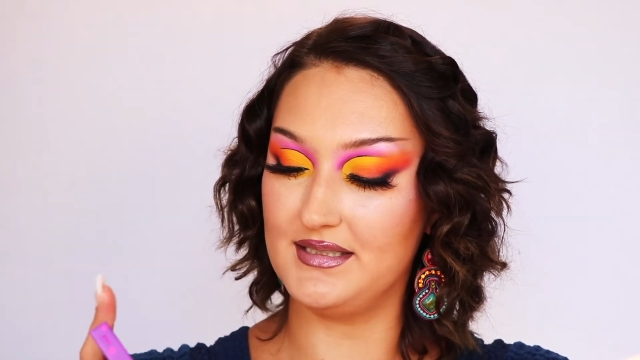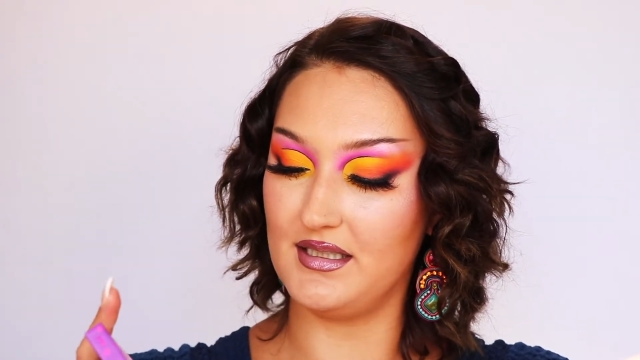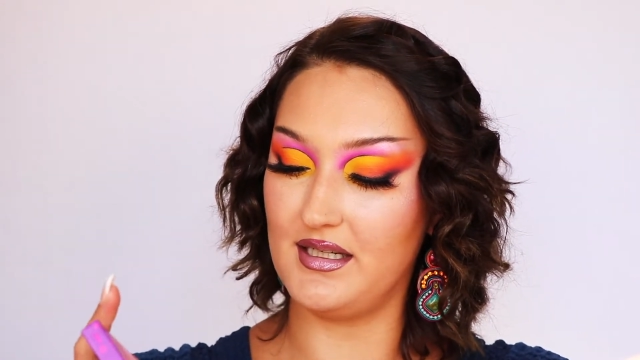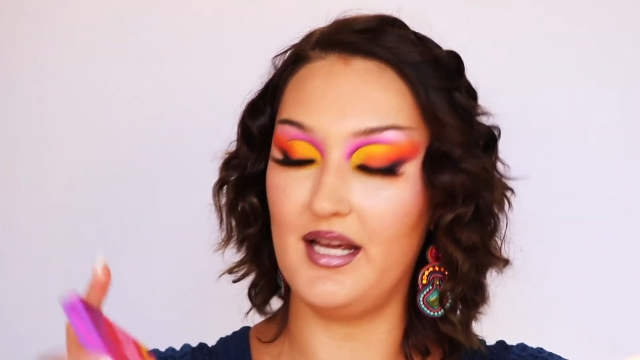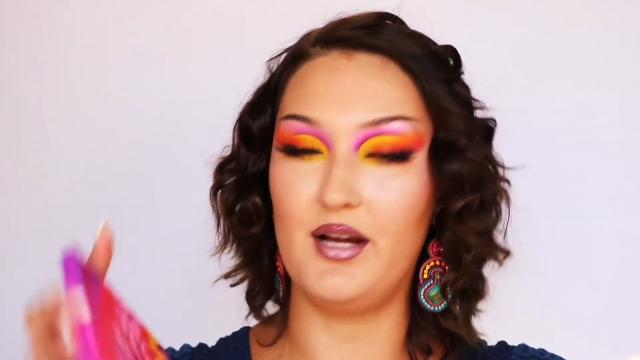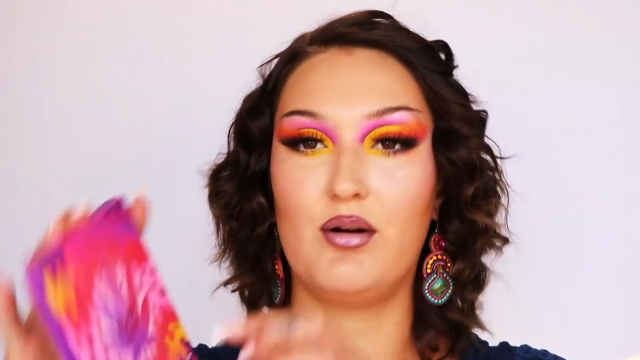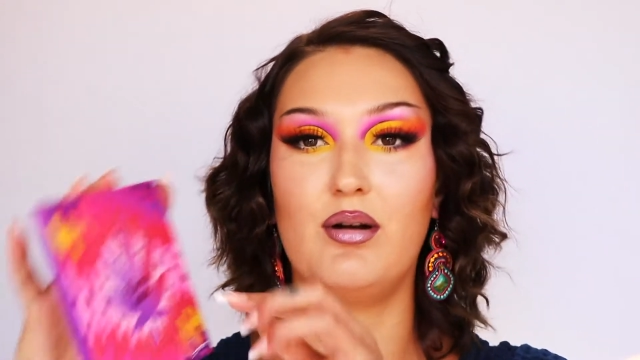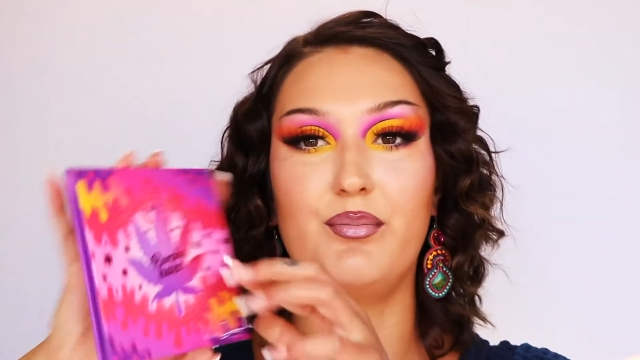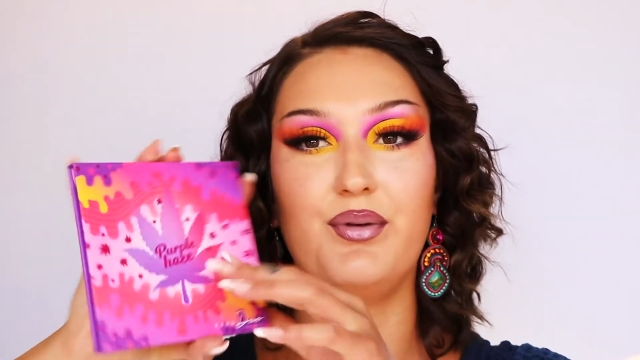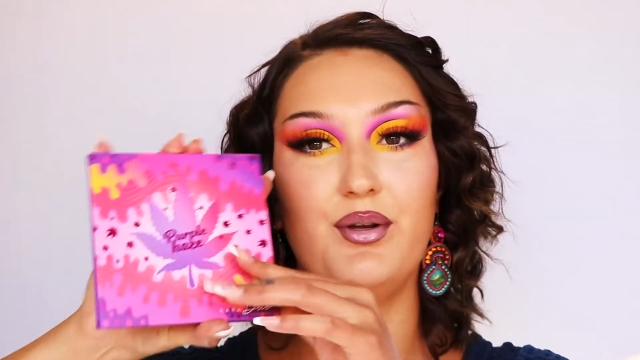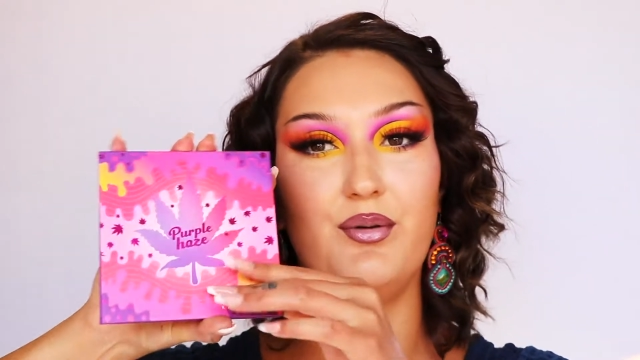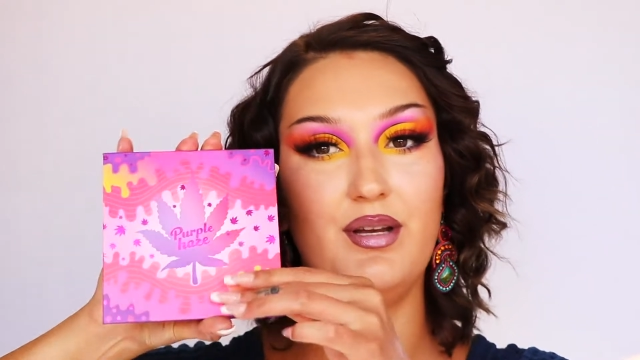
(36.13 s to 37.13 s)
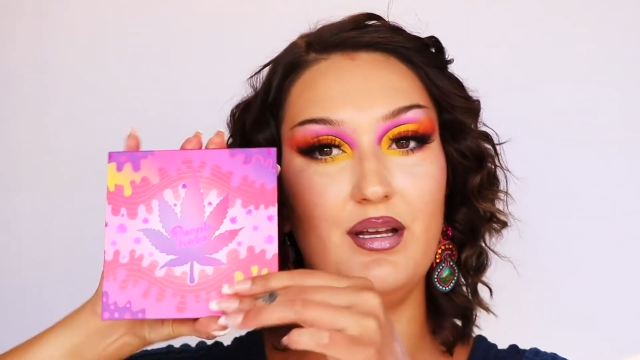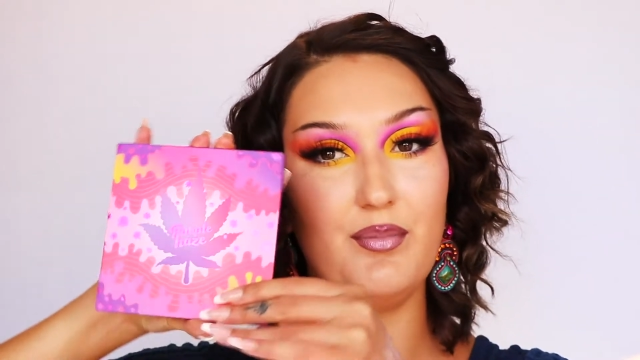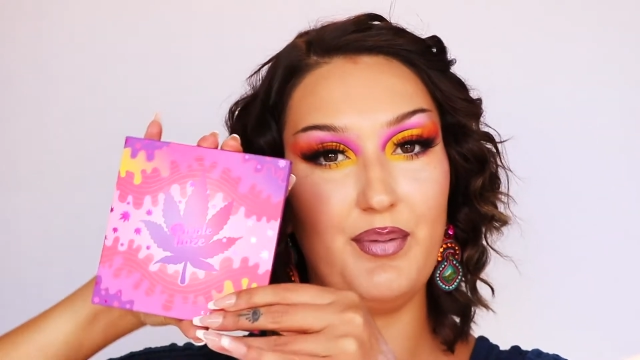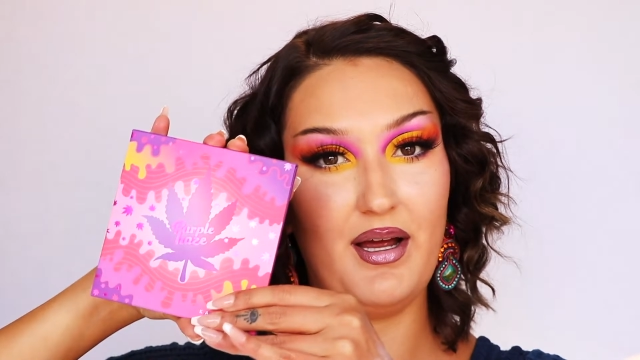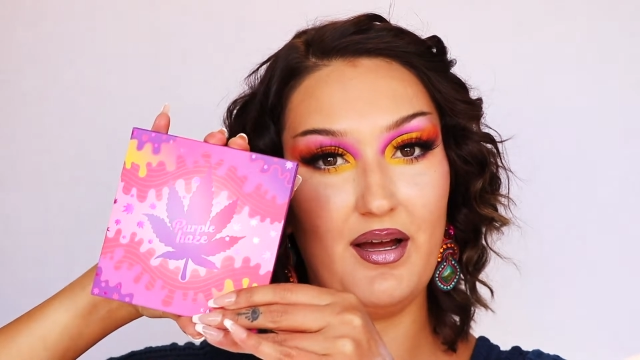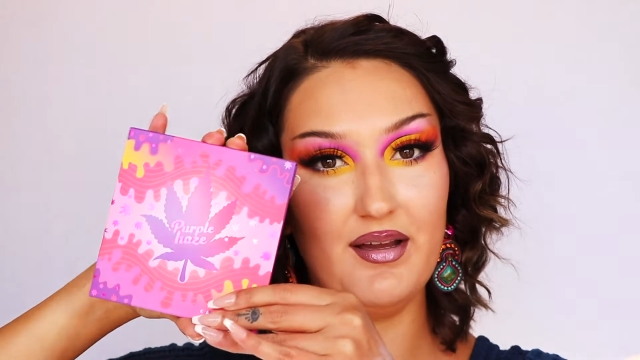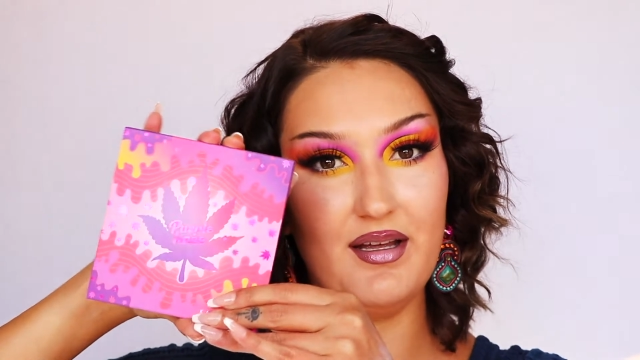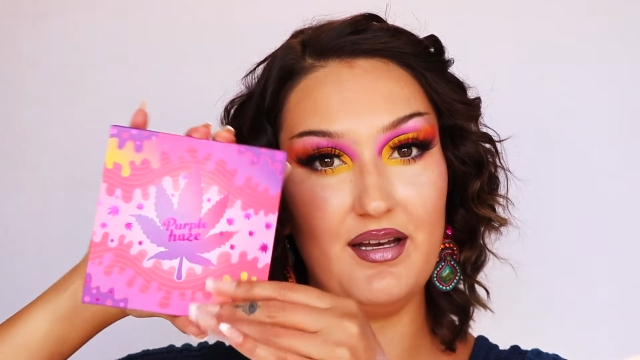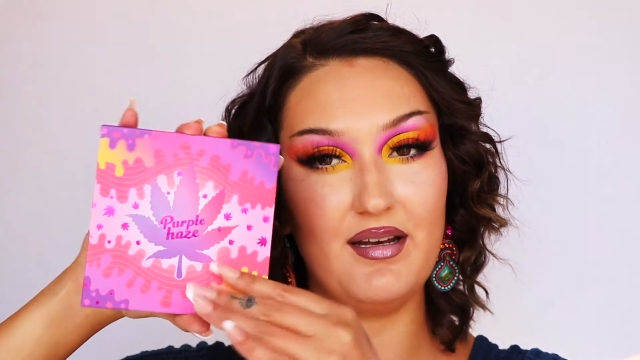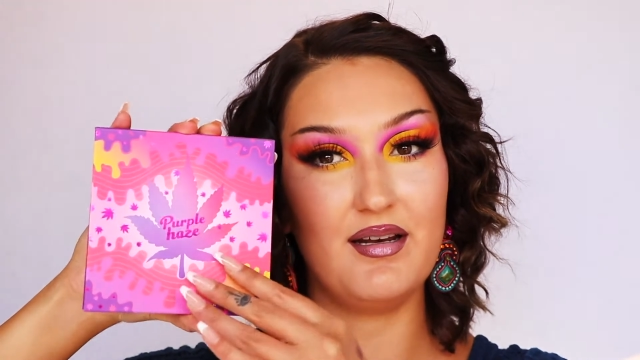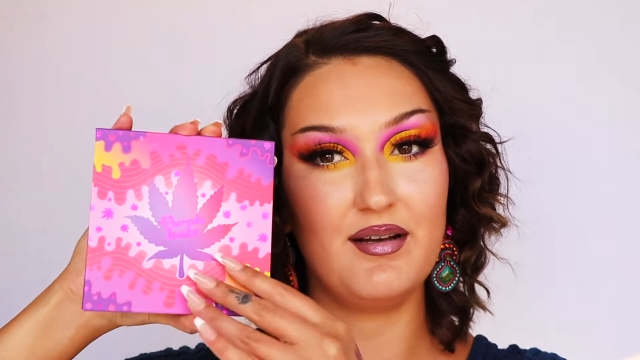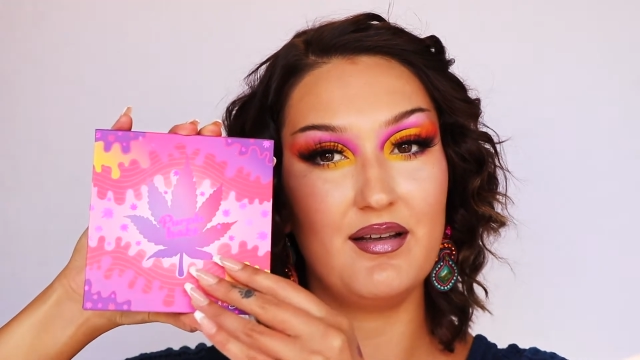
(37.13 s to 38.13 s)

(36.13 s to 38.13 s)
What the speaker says: Huda Beauty palette.